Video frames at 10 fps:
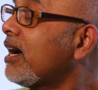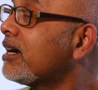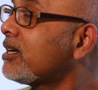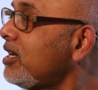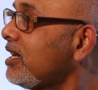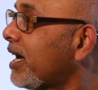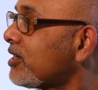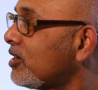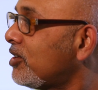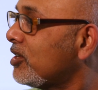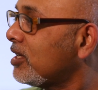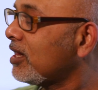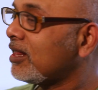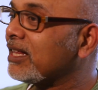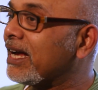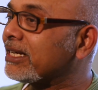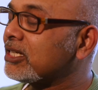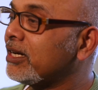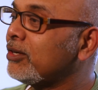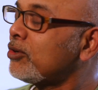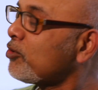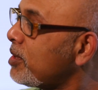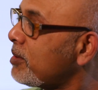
a key category that a lot of